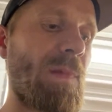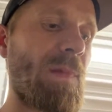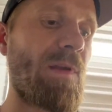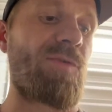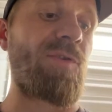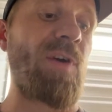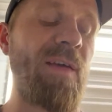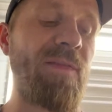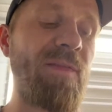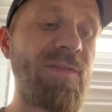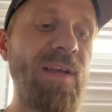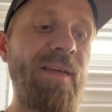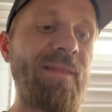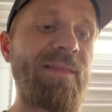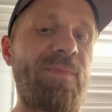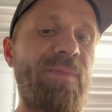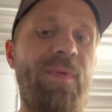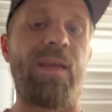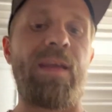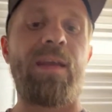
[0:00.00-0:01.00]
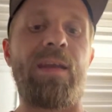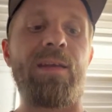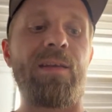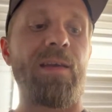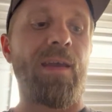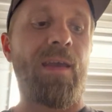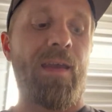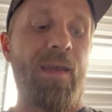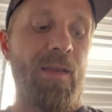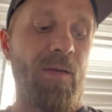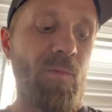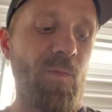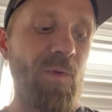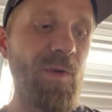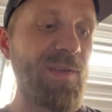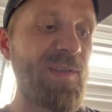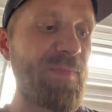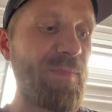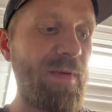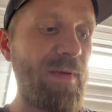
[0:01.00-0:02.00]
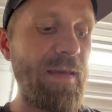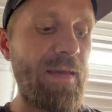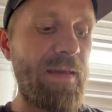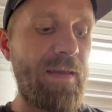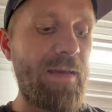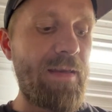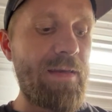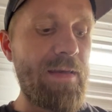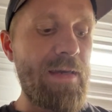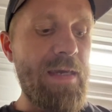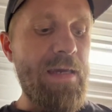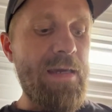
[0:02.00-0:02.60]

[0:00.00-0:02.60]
drive shaft speed and wheel speed.